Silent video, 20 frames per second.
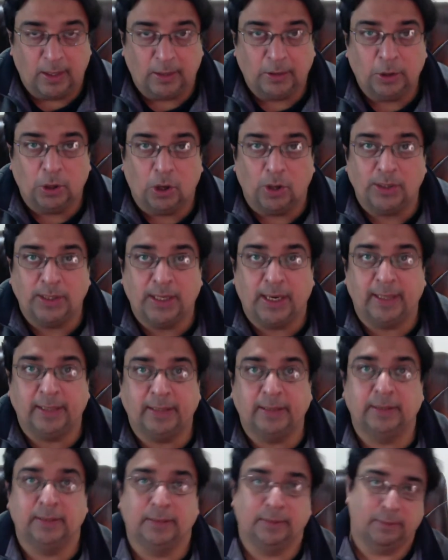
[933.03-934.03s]
contact
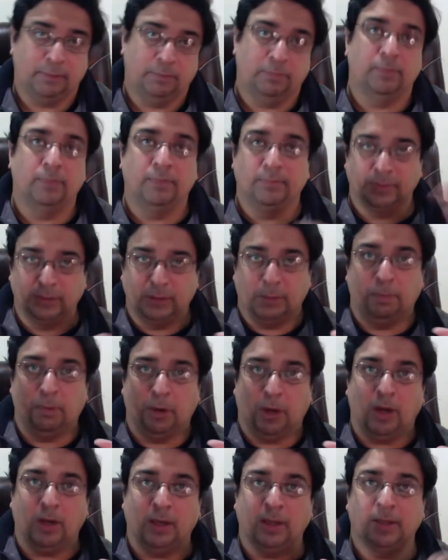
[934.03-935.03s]
the
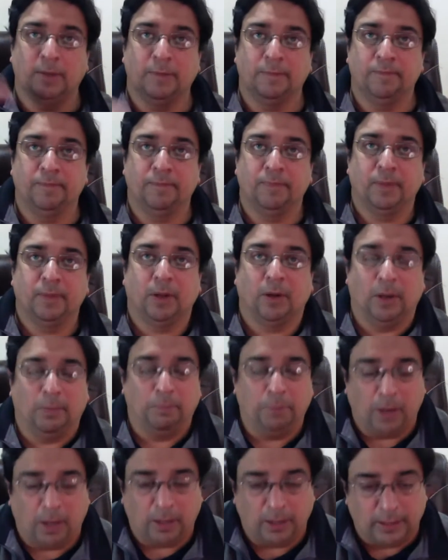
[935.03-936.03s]
blog or a
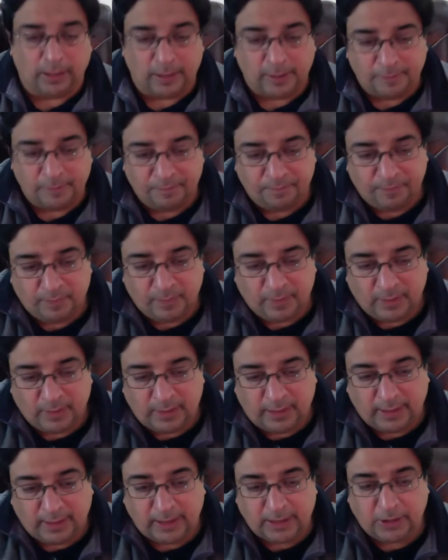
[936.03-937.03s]
blogger
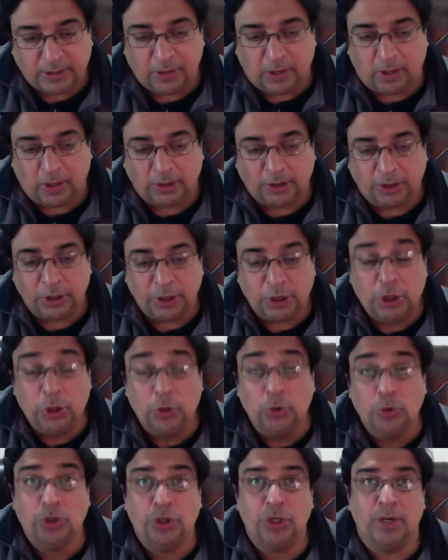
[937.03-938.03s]
that has got
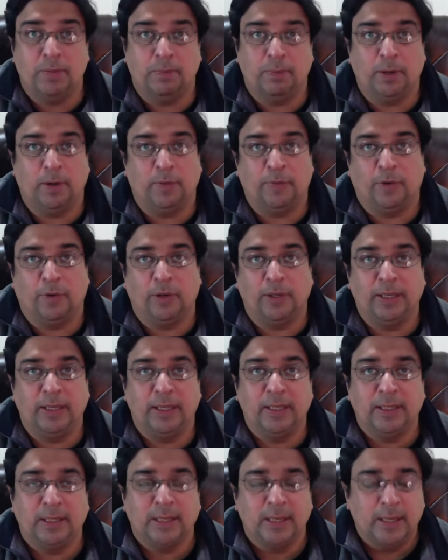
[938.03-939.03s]
huge number of
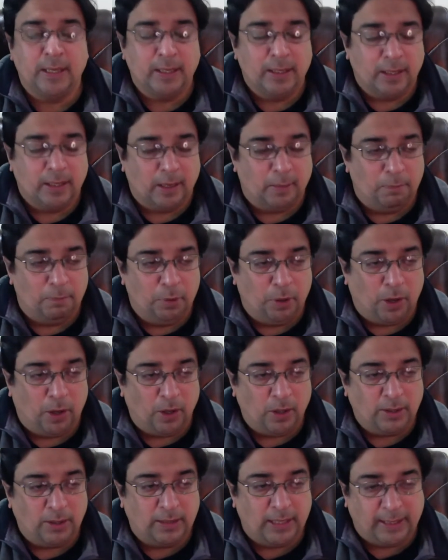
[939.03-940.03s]
audience, a
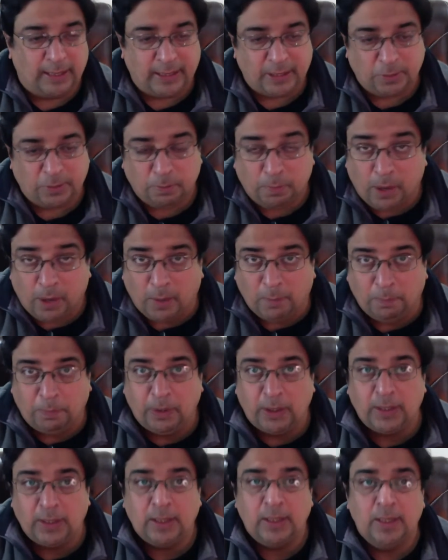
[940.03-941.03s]
blog that is
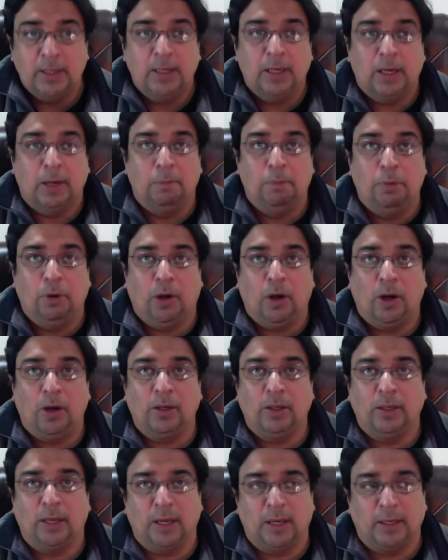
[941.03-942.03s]
popular, a
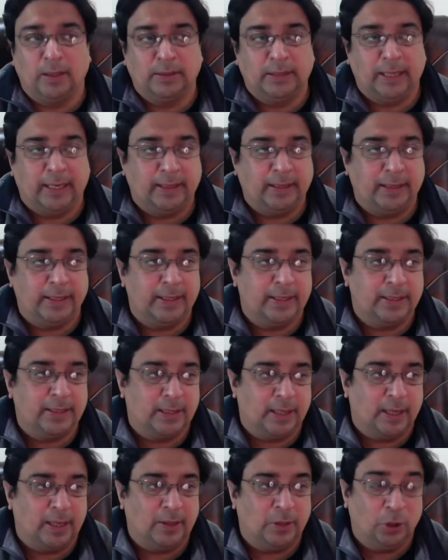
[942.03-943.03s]
blog that is
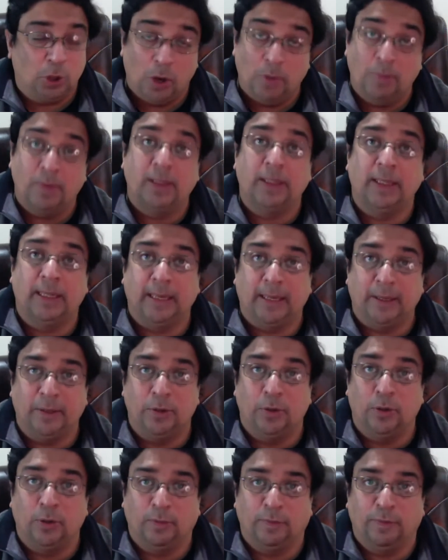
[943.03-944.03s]
commonly
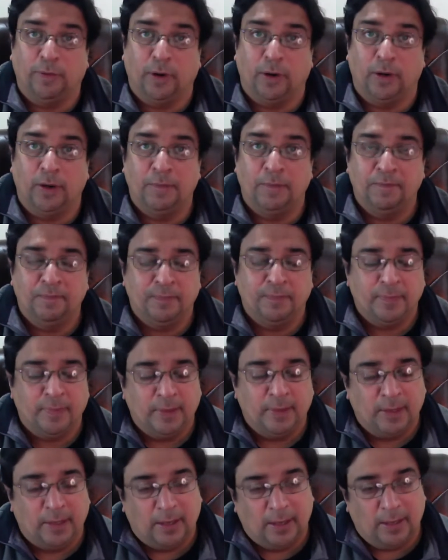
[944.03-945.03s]
known for
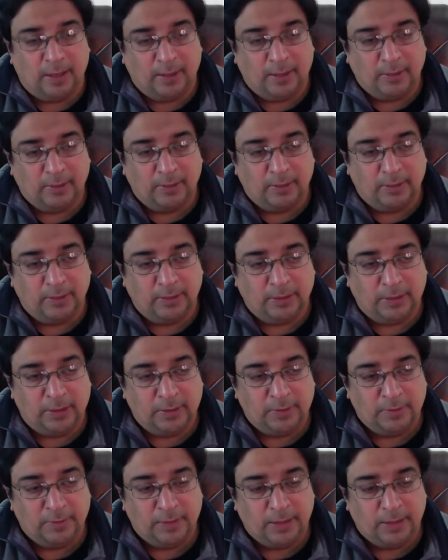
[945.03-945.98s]
you know